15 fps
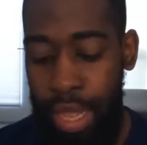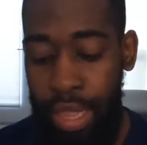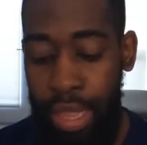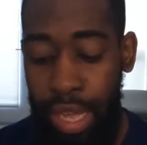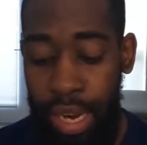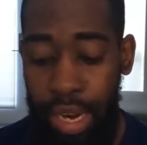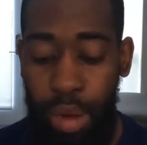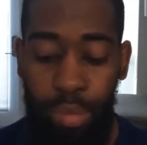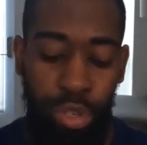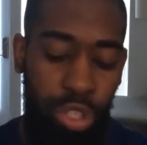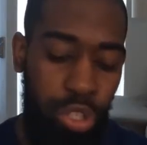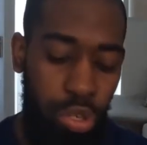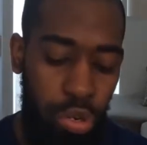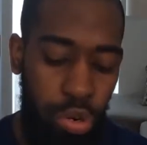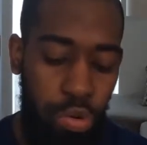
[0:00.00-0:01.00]
Then number
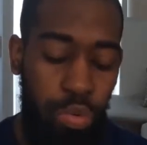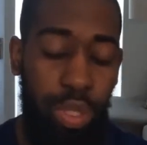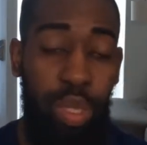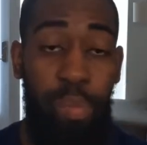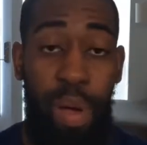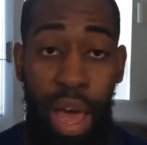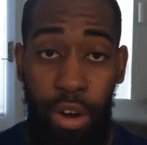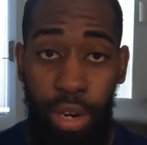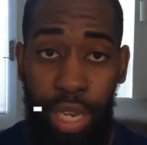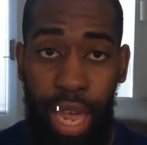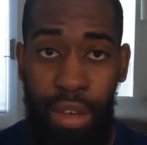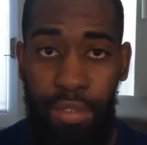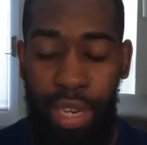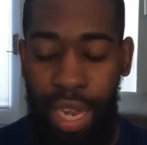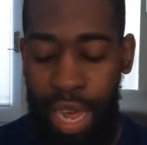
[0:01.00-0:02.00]
two was the battery
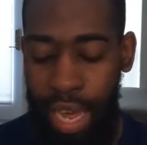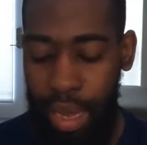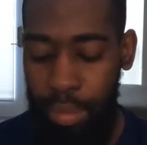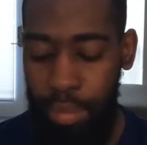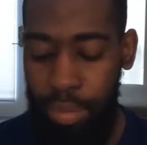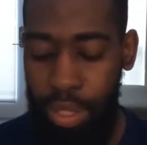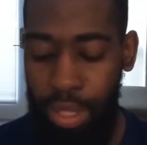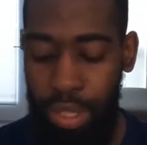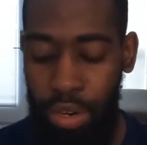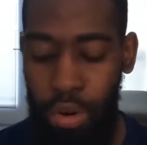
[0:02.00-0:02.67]
life claims.